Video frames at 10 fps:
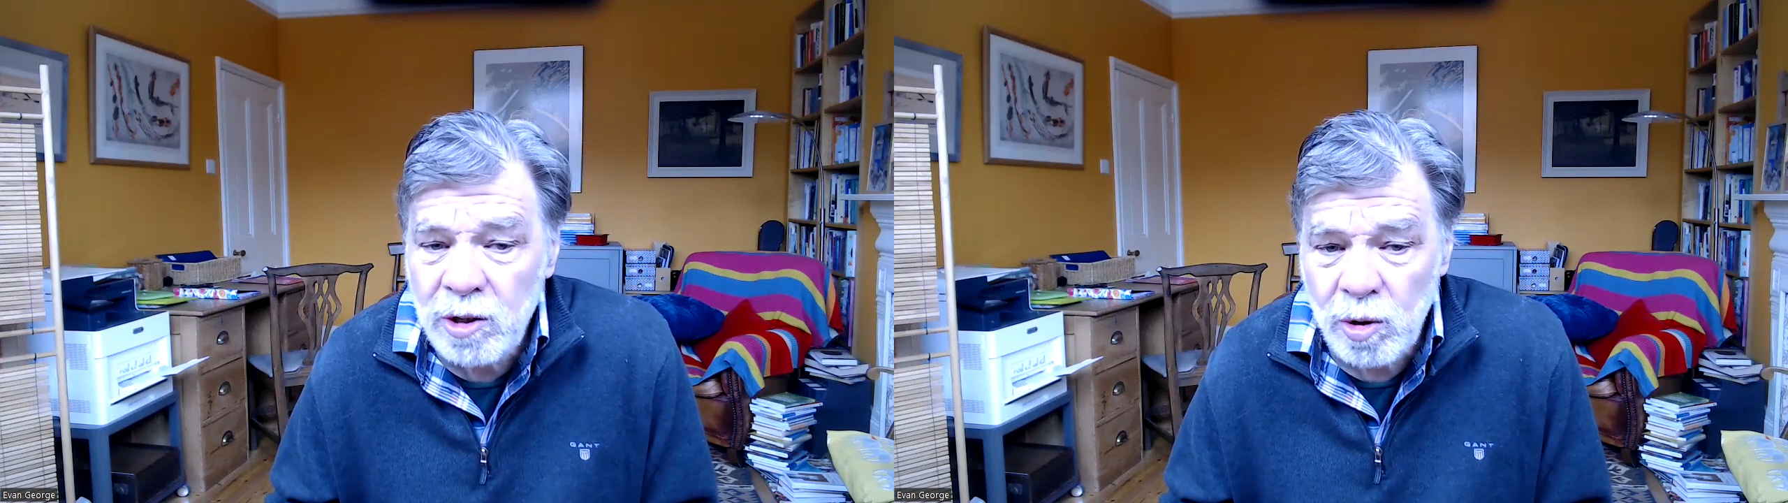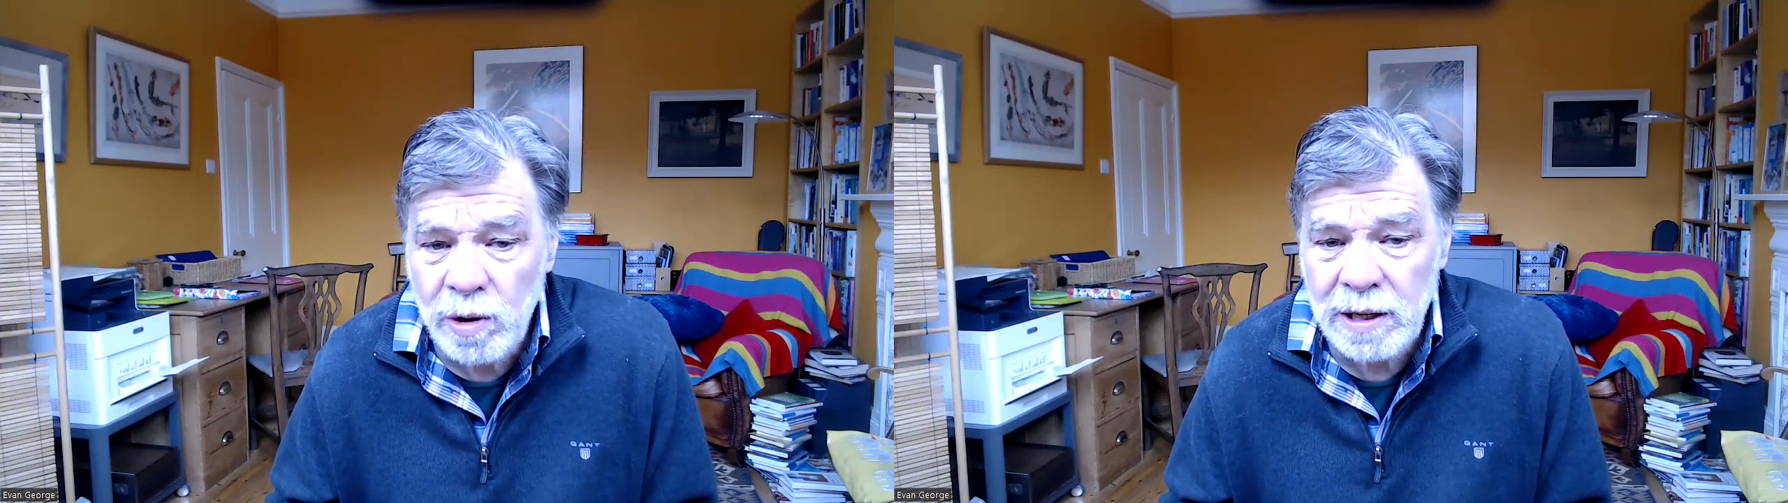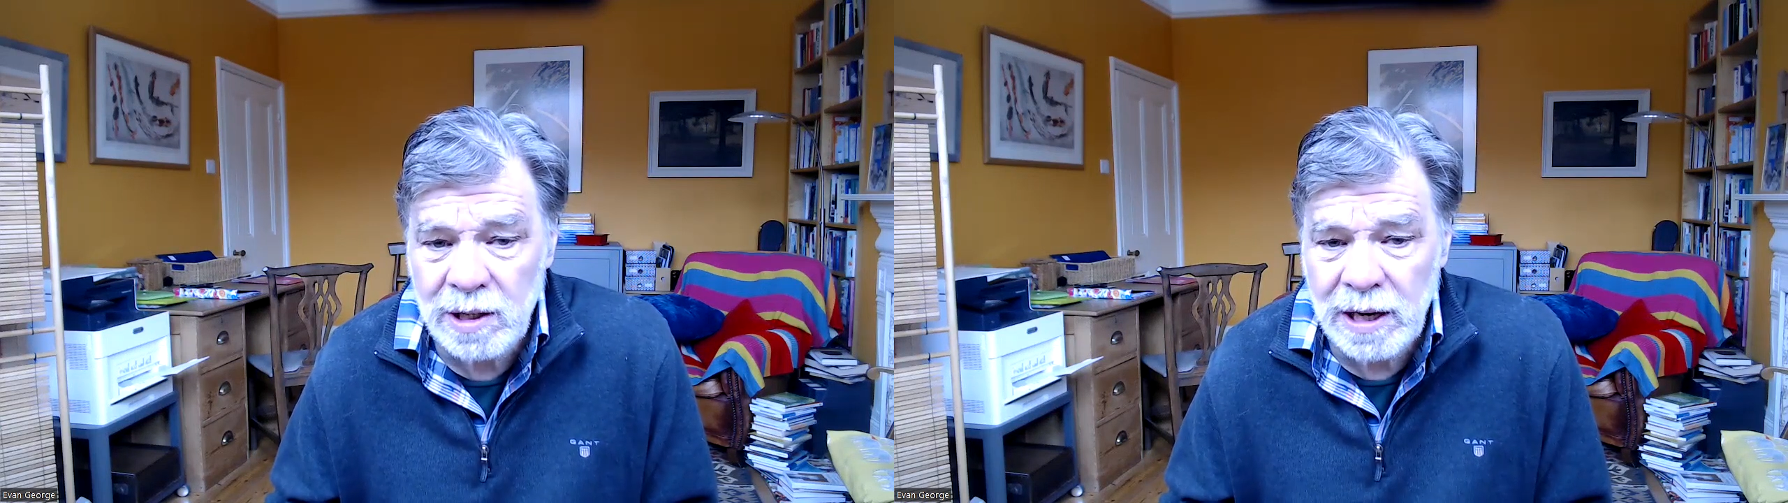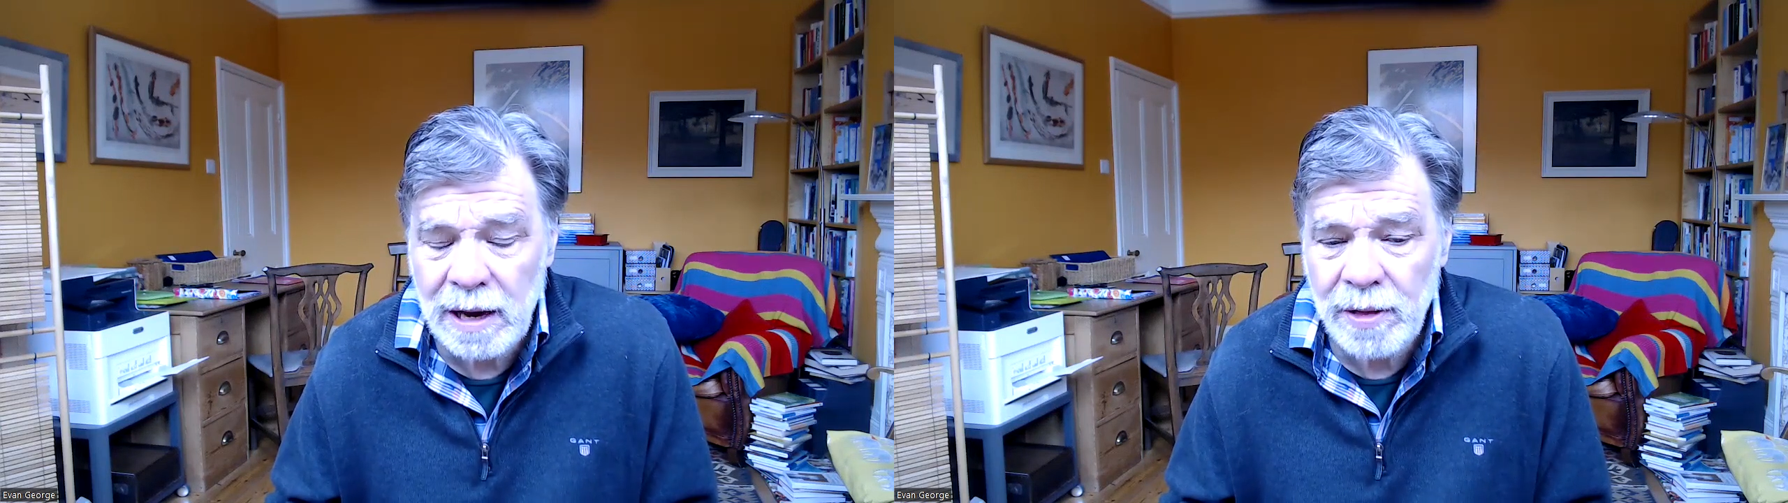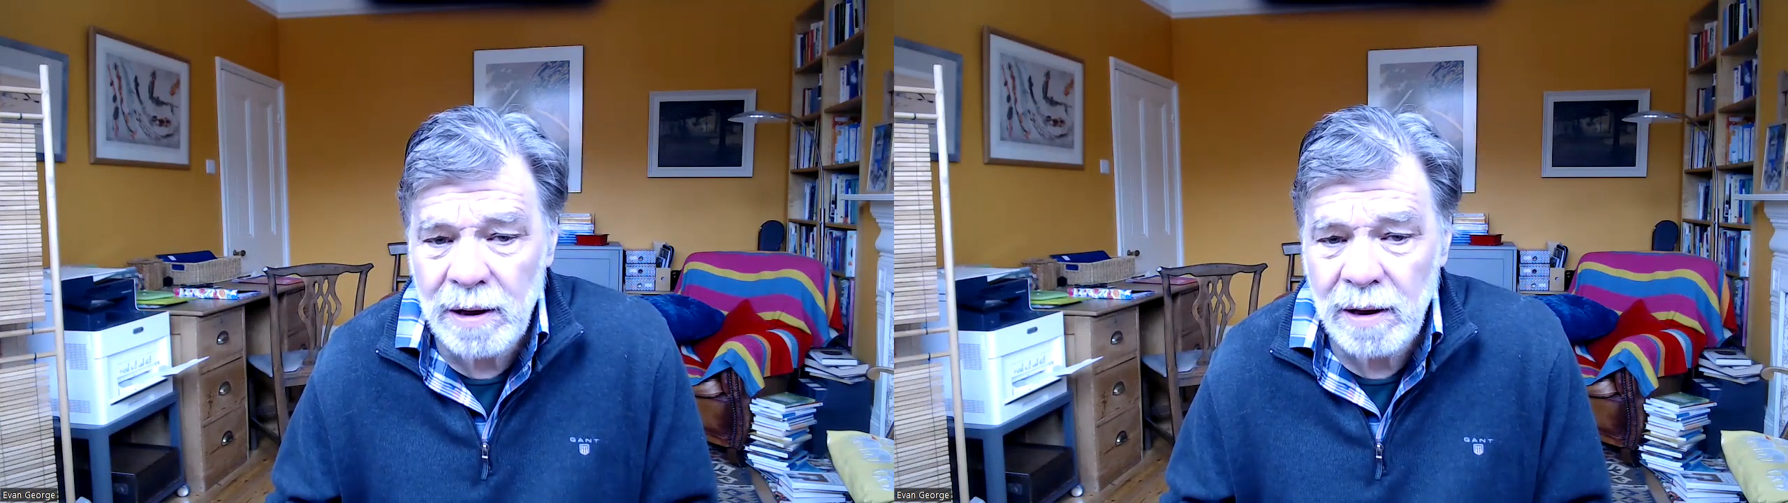our talking
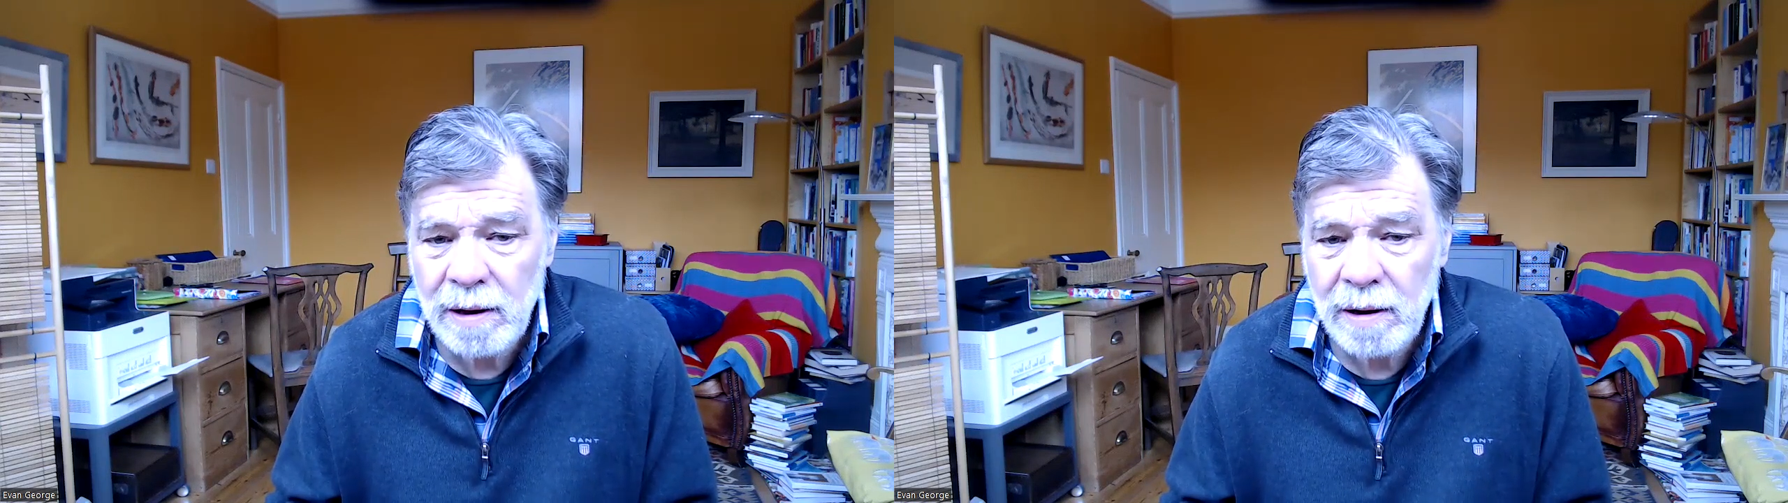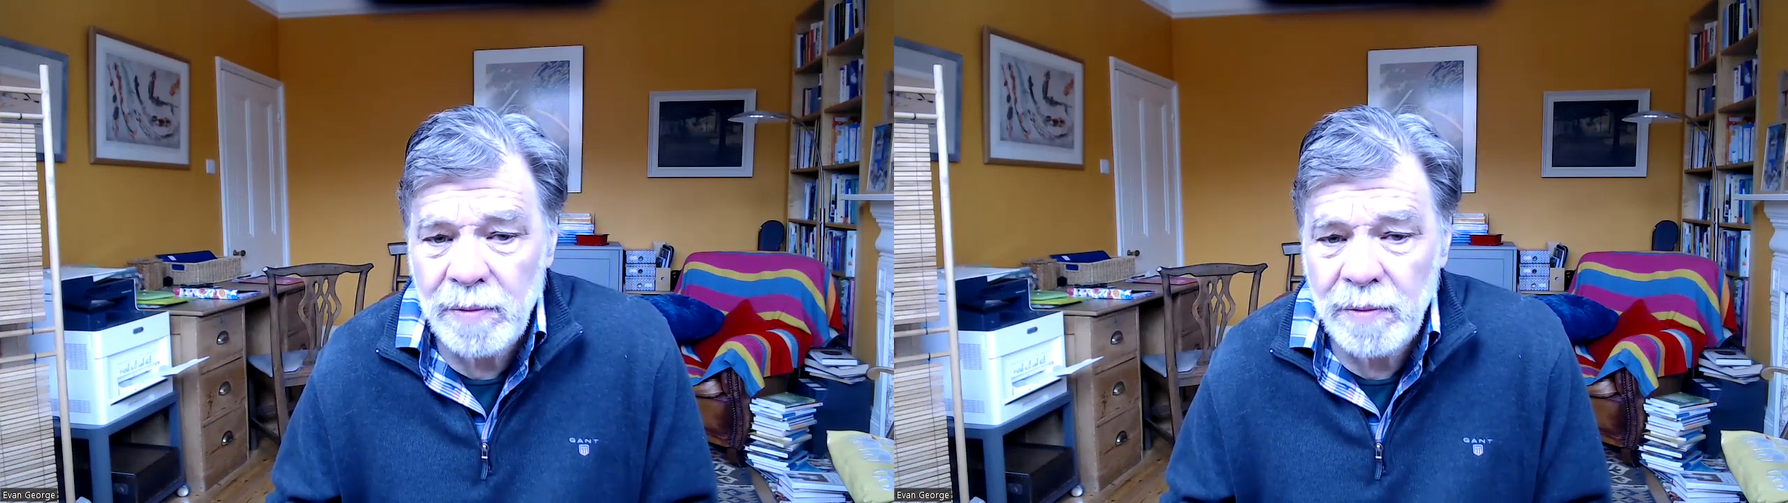together?